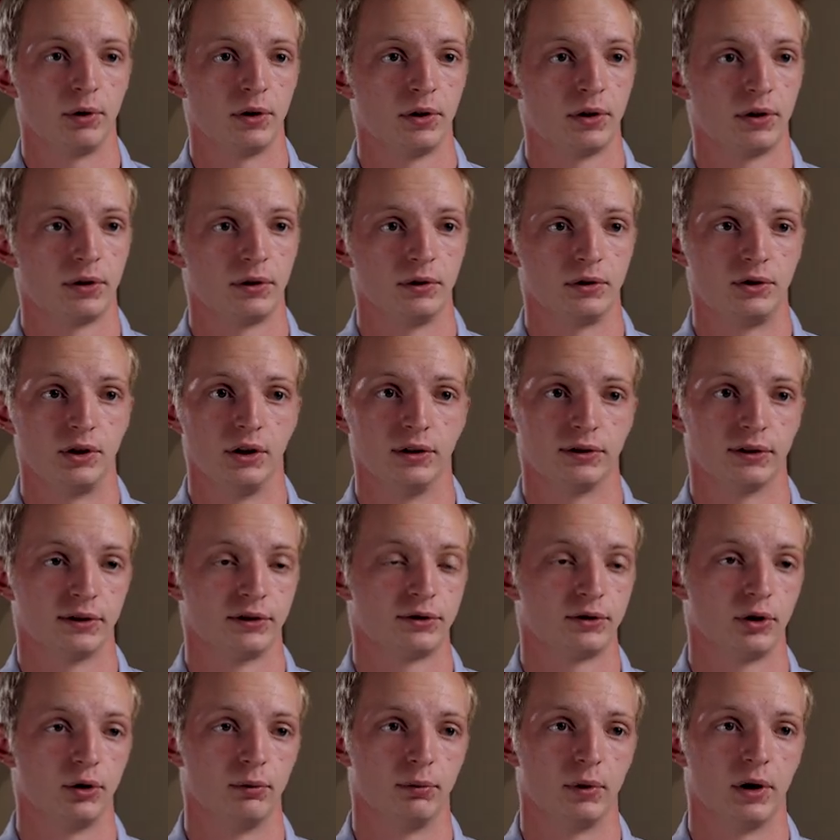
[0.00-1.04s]
with Jesus
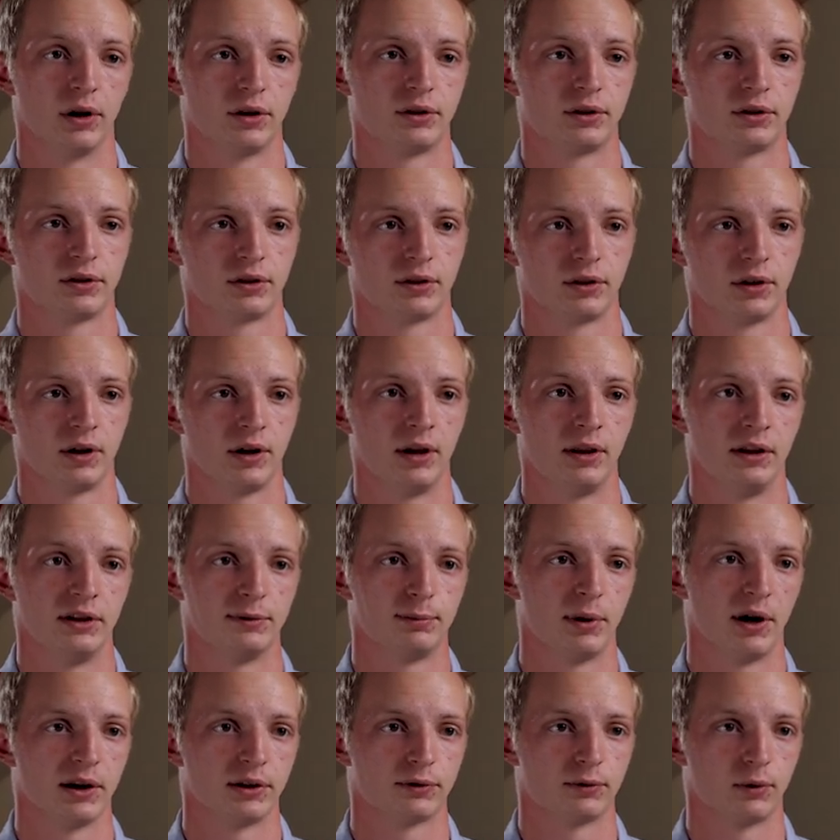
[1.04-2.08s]
so much in these
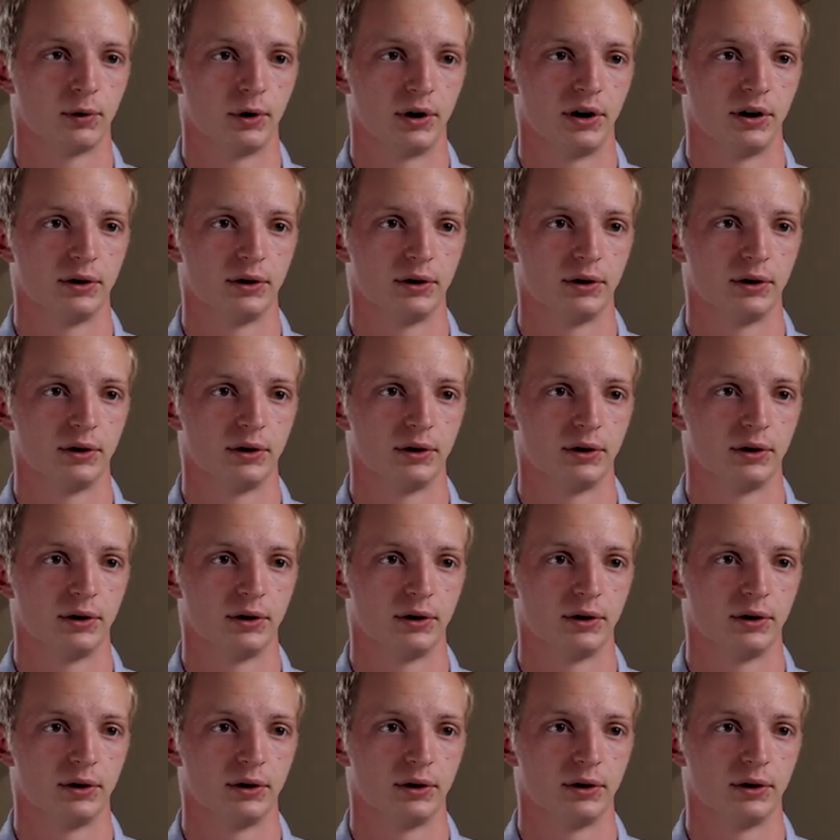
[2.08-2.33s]
past 4